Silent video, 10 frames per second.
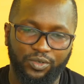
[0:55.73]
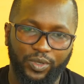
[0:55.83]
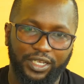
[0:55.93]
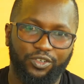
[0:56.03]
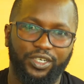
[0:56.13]
that
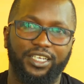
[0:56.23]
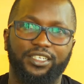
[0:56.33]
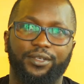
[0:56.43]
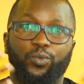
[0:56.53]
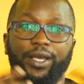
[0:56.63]
we had
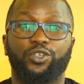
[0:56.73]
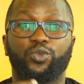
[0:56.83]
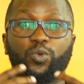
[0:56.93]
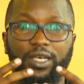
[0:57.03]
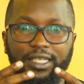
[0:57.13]
created were
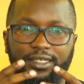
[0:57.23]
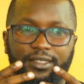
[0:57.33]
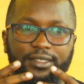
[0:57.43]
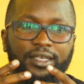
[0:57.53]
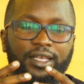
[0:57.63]
too
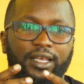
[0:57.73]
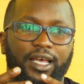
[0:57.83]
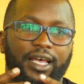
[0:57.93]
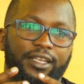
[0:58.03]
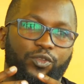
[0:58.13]
lit
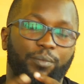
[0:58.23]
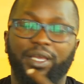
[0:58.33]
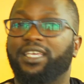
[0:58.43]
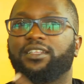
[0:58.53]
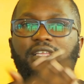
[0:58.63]
and were
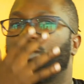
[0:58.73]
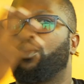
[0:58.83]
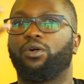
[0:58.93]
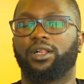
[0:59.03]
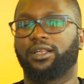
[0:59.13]
making the
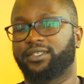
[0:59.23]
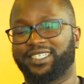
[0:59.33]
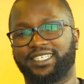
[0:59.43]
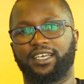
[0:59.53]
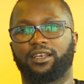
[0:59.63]
whole
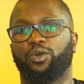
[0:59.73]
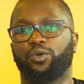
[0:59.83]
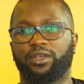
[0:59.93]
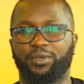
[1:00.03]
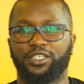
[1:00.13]
set
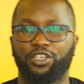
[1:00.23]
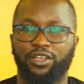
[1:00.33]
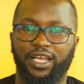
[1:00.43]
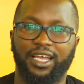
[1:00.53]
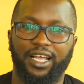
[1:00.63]
look a
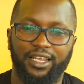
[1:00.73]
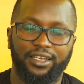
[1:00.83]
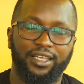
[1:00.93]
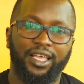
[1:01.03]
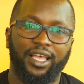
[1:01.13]
particular color.